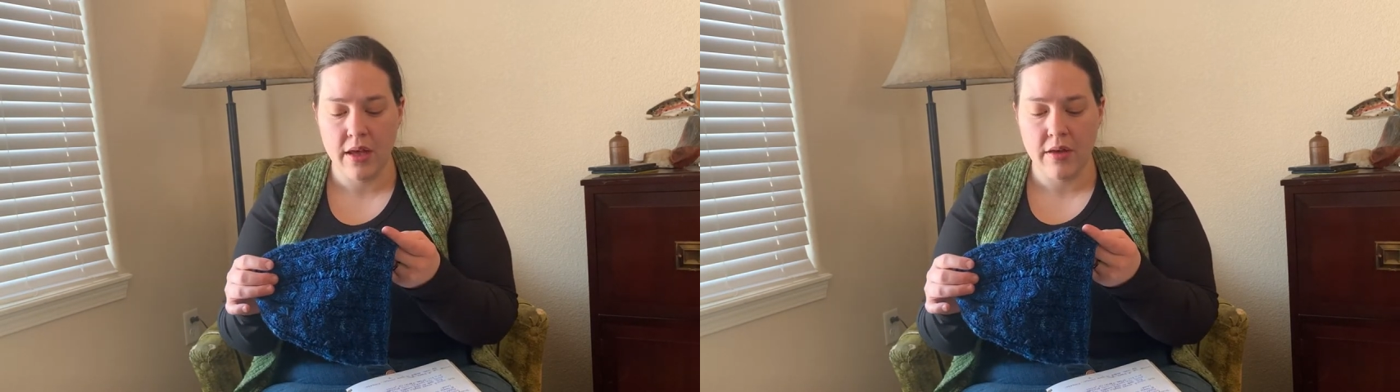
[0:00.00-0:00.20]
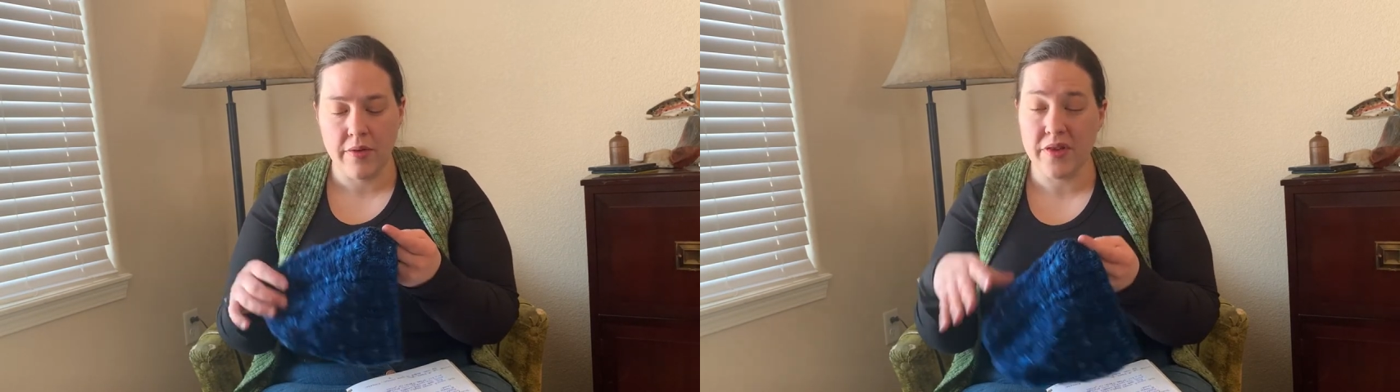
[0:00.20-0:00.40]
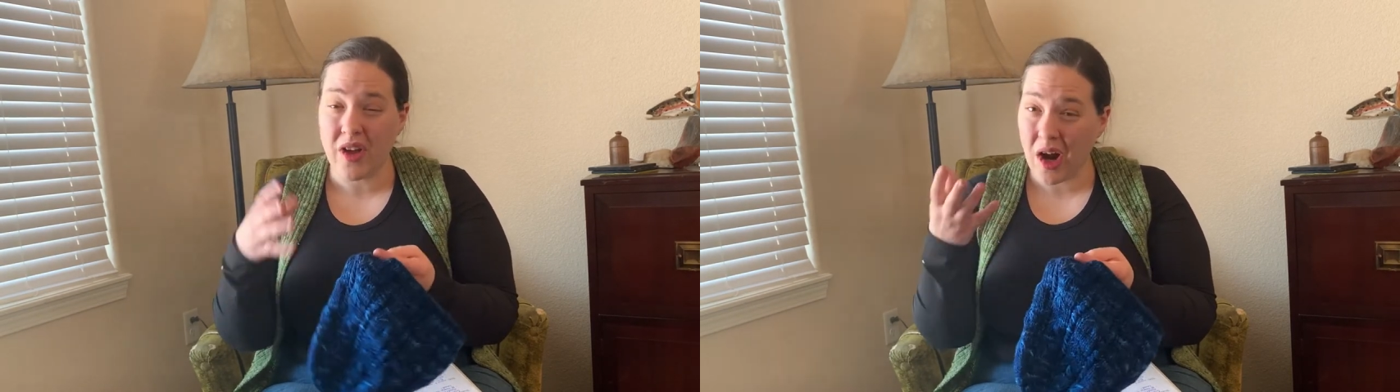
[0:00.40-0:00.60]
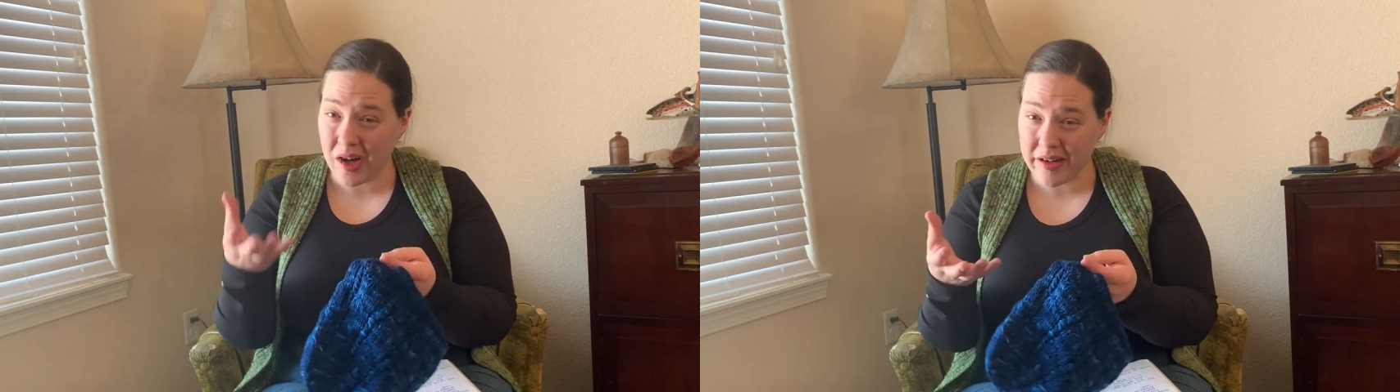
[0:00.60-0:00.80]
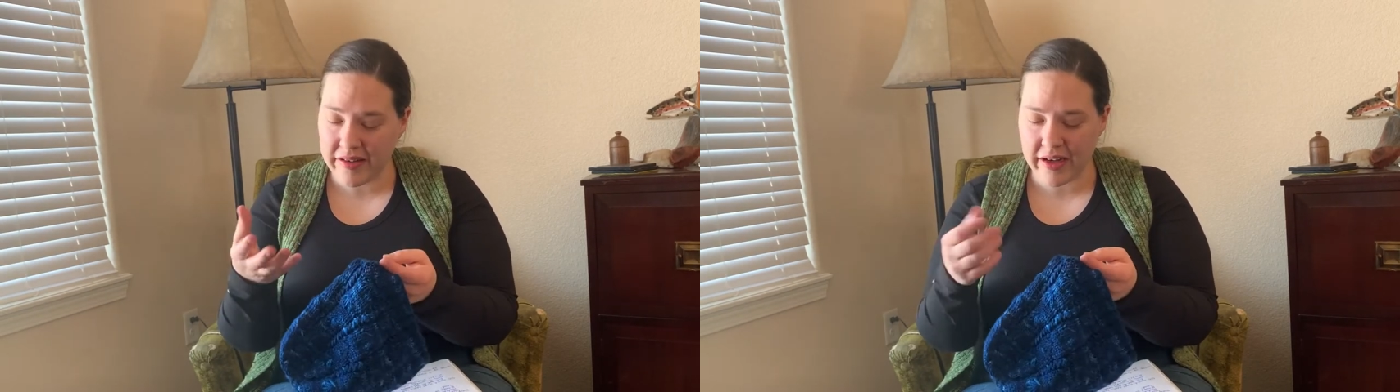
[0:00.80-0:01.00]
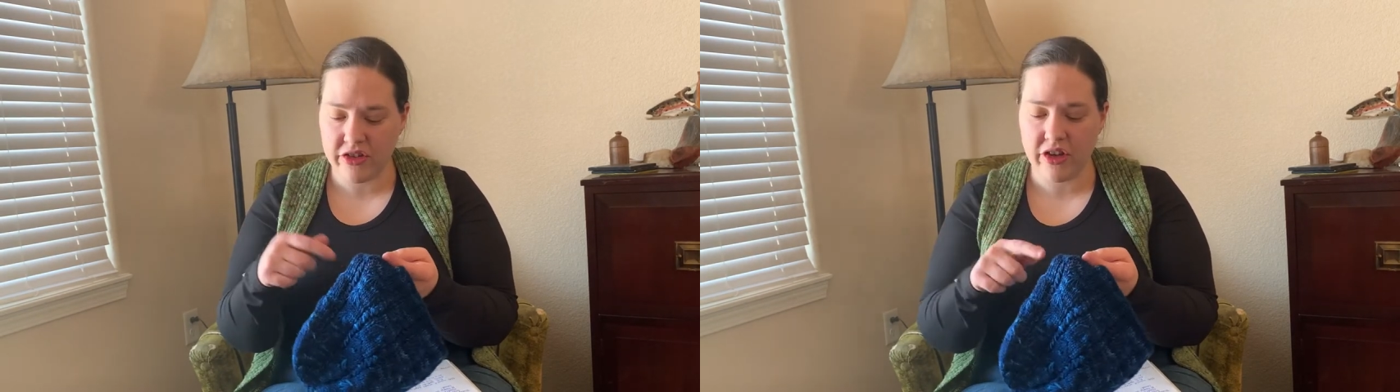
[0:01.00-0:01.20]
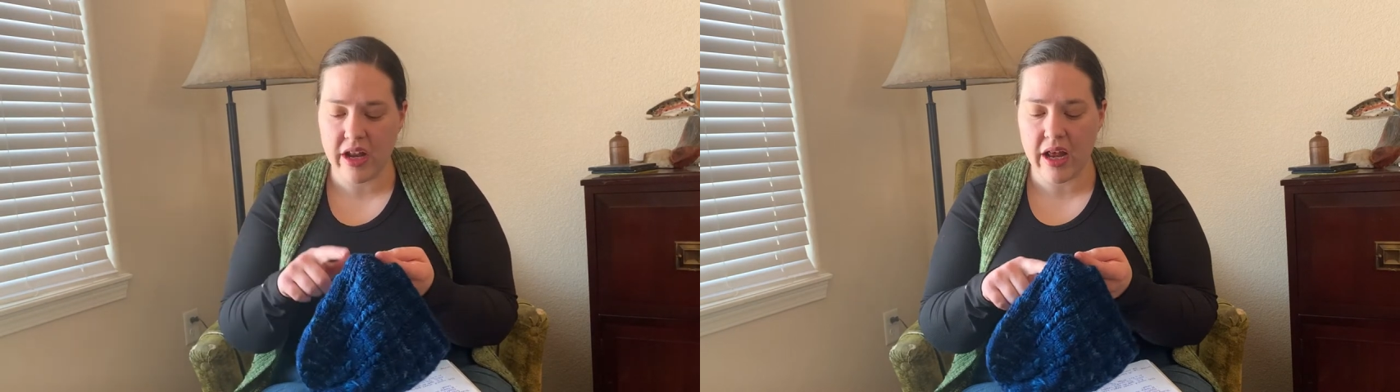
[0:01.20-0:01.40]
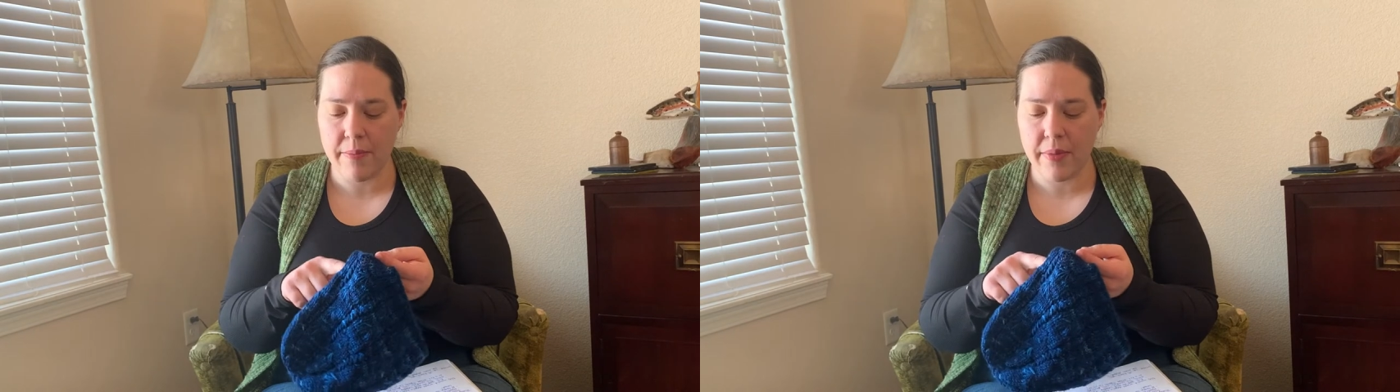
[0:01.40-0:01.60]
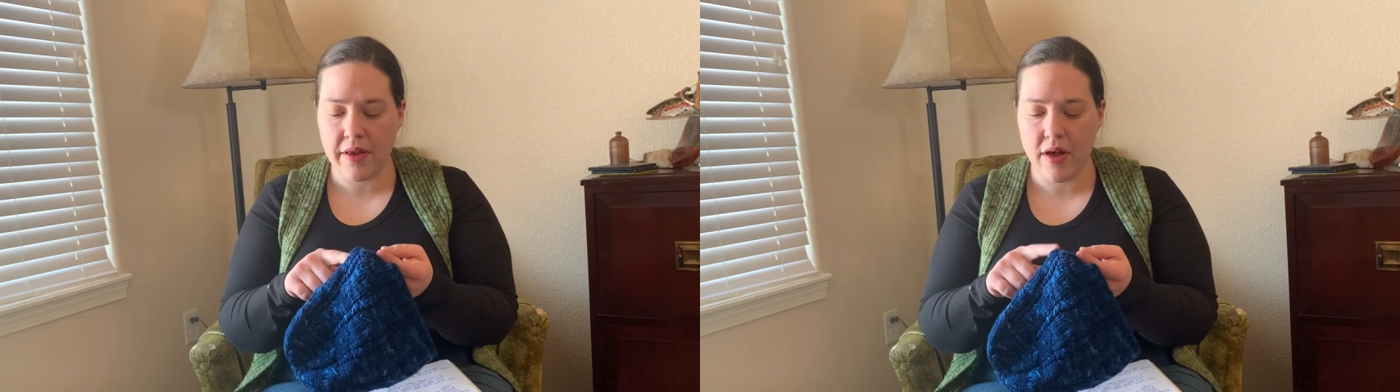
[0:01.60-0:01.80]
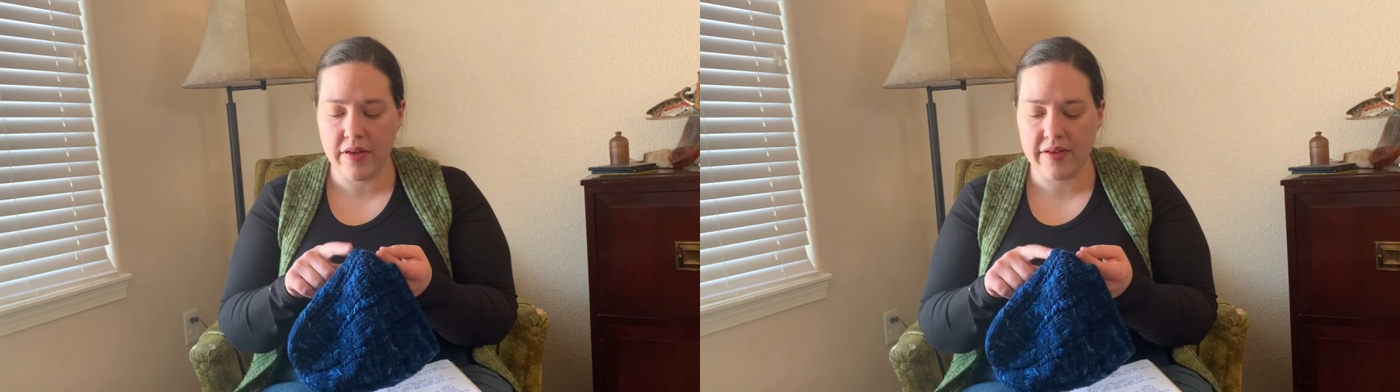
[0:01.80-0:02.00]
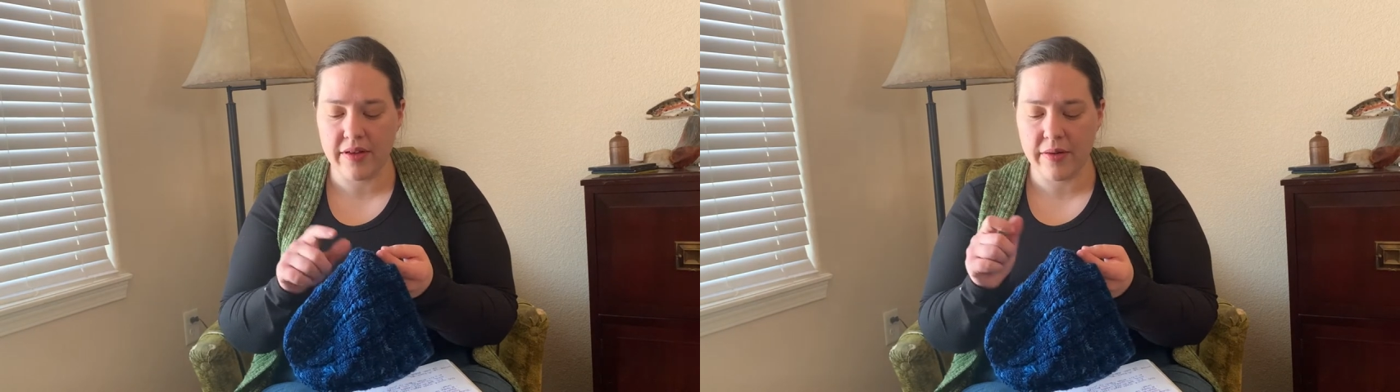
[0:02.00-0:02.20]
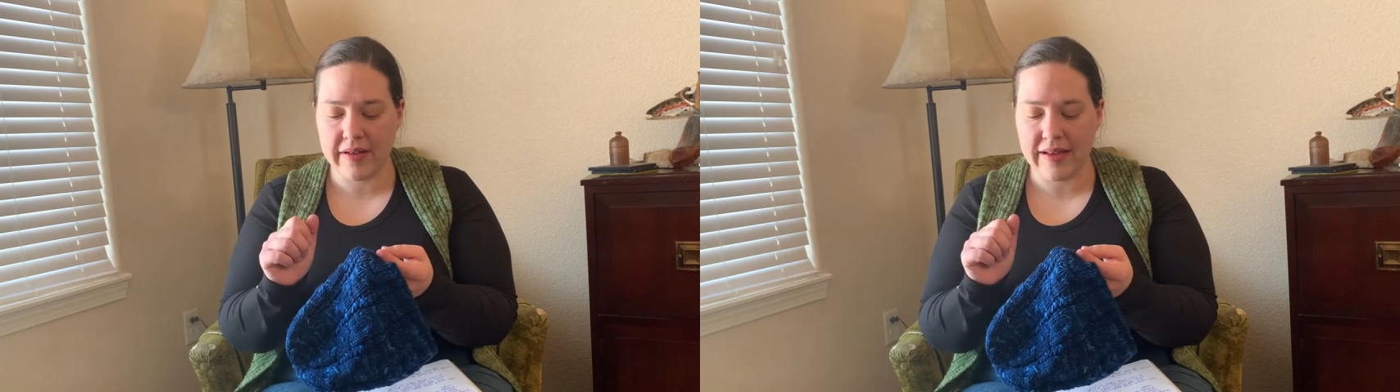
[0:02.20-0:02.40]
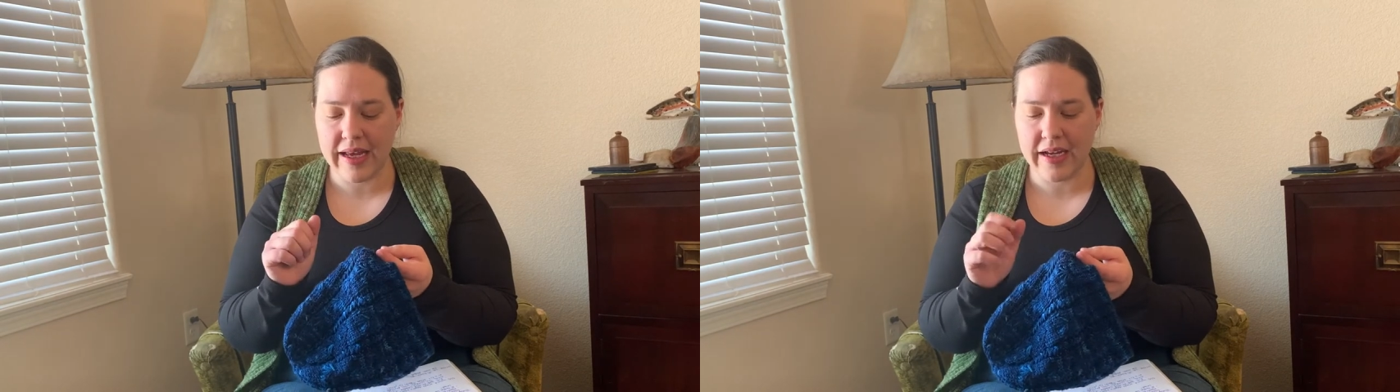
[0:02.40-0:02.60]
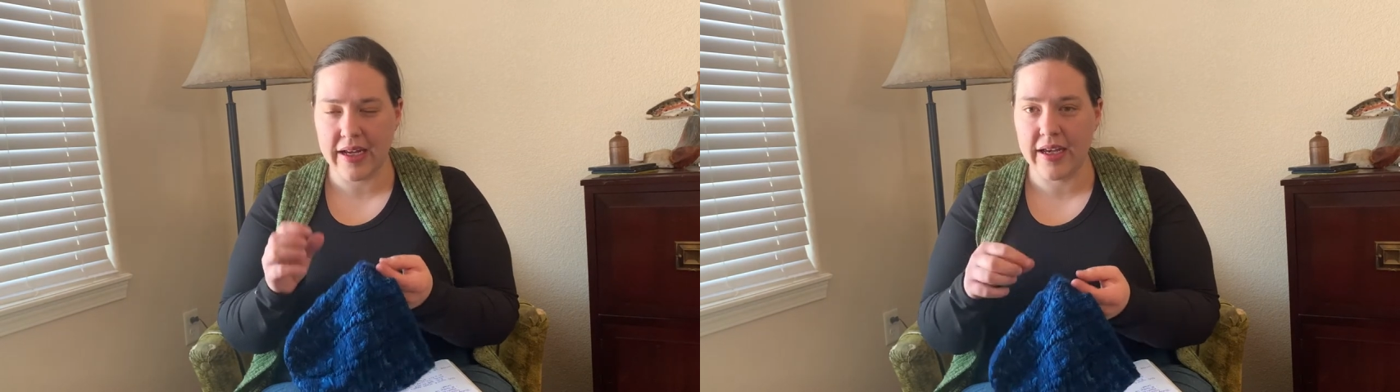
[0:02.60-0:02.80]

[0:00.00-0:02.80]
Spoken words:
there's a heart stitch in it, but also it's like